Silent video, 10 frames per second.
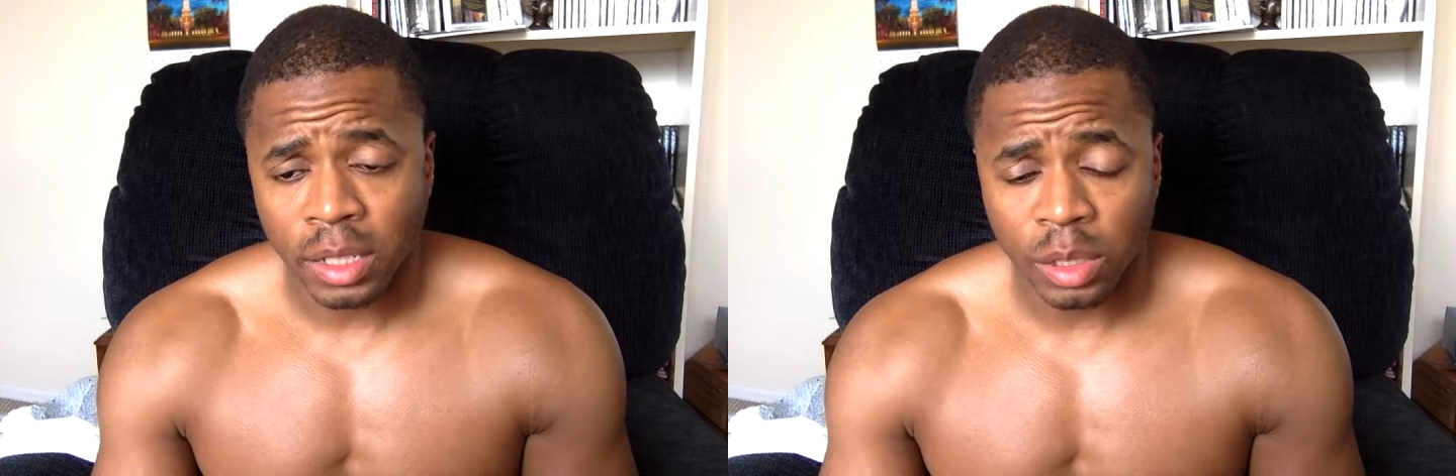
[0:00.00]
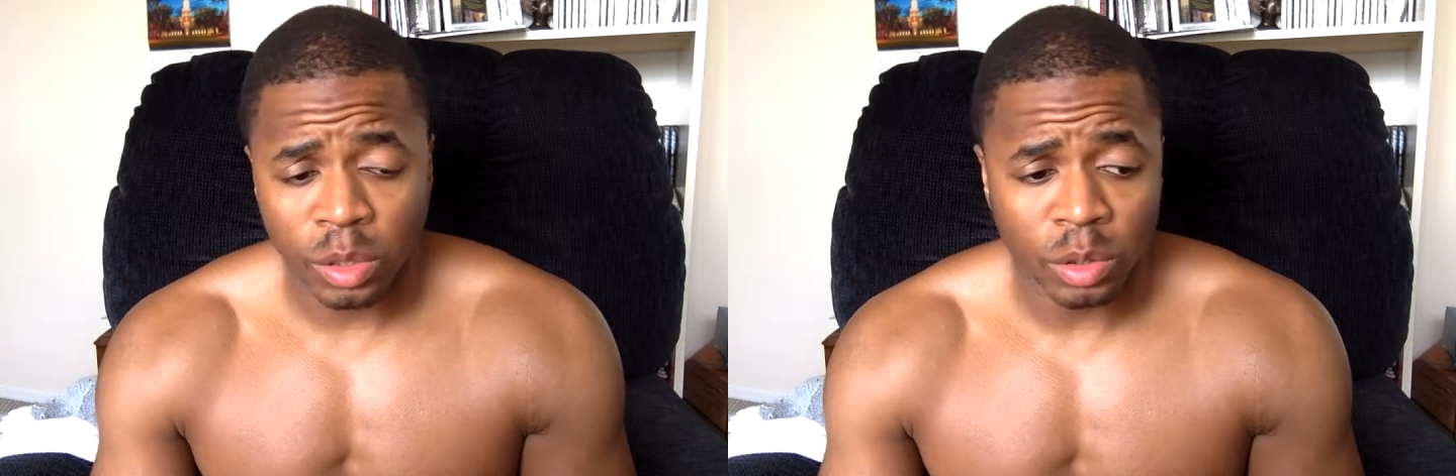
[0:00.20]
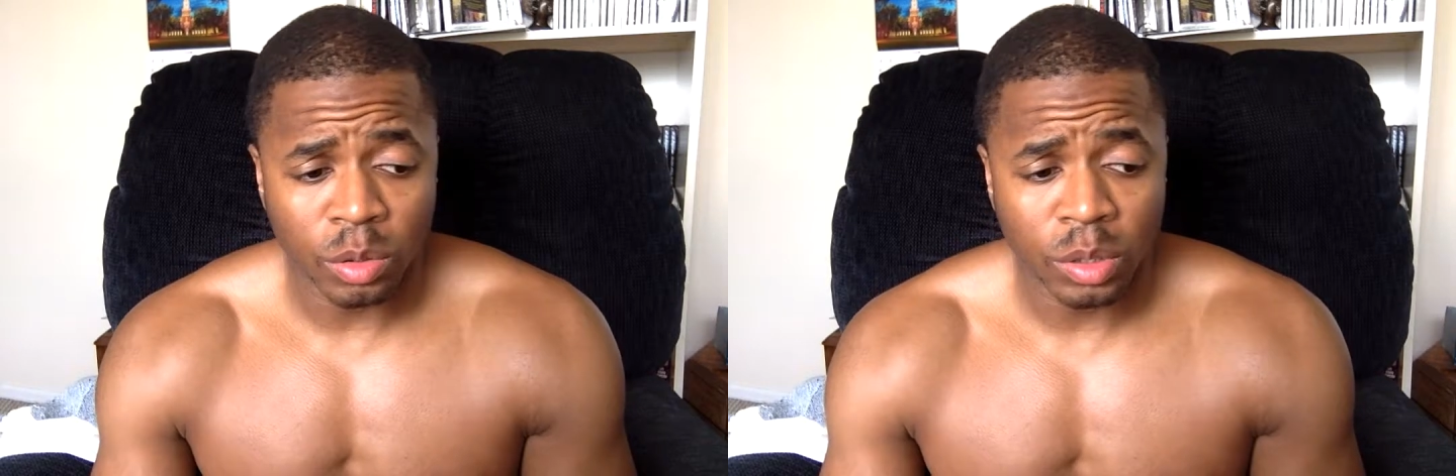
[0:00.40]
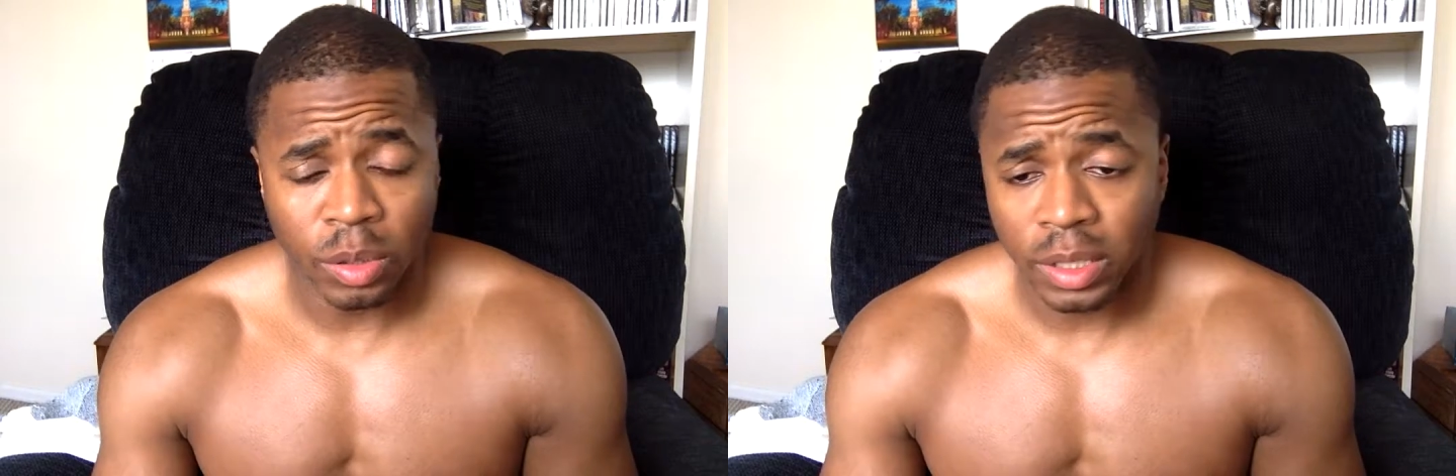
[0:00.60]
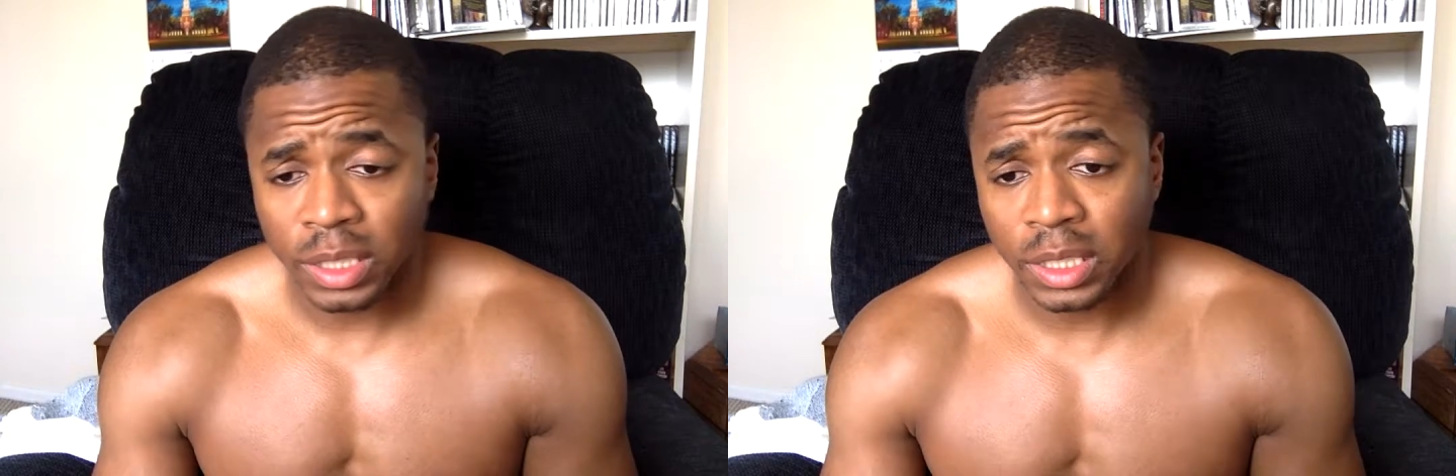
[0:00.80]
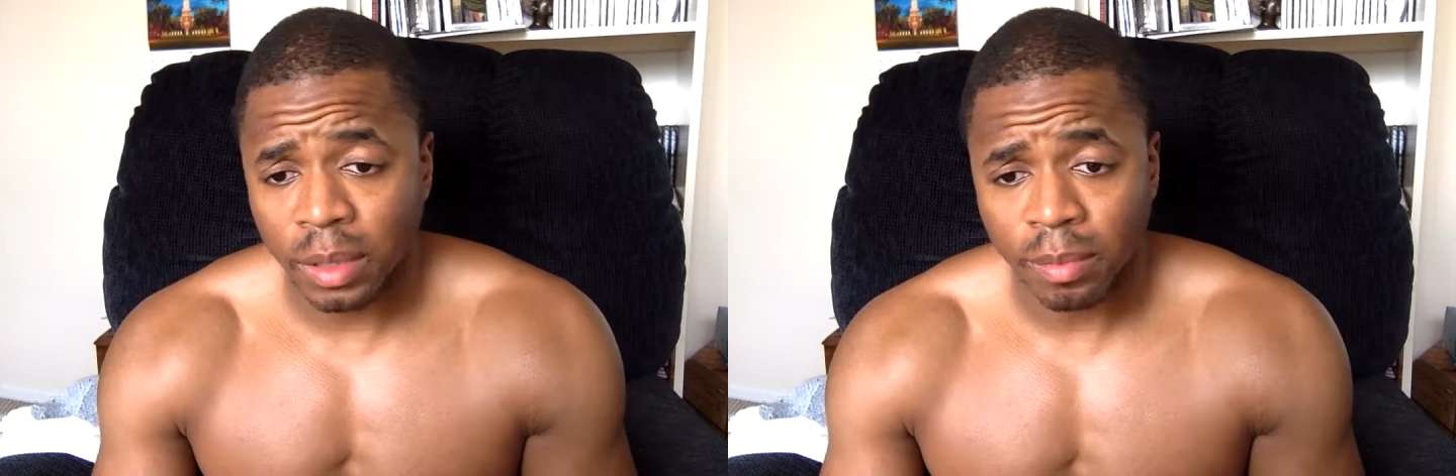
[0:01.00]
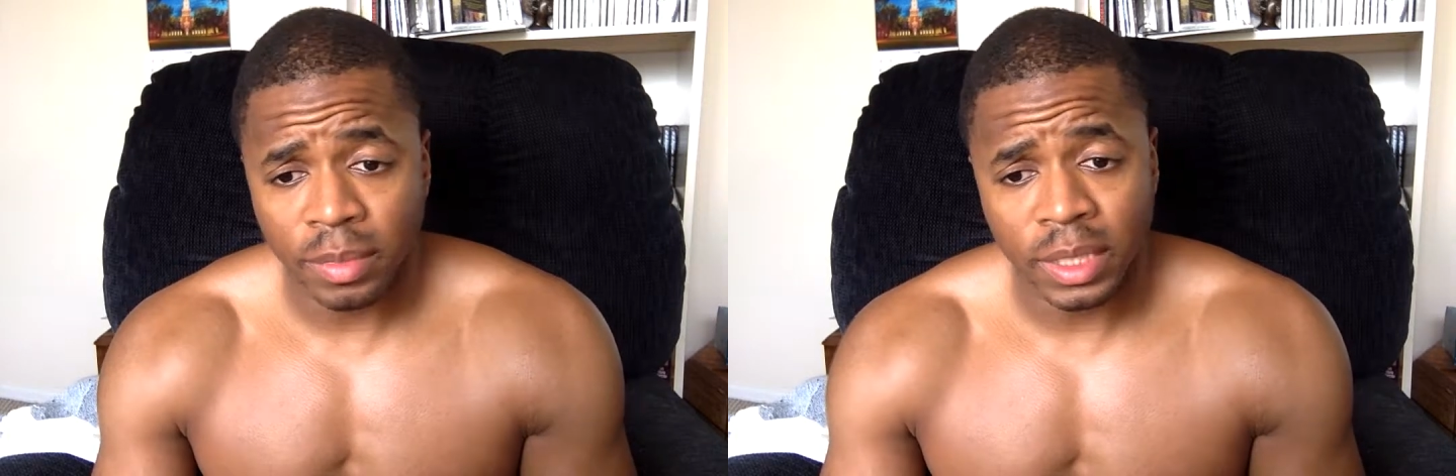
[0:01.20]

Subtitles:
to doing some